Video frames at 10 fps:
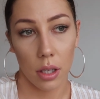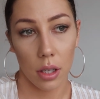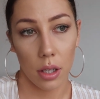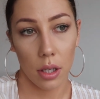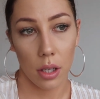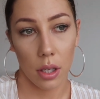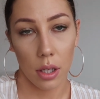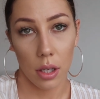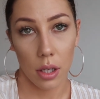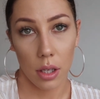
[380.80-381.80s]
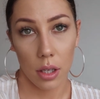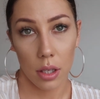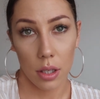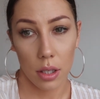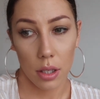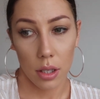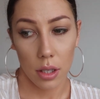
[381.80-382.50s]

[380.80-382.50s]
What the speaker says: Nobody speaks.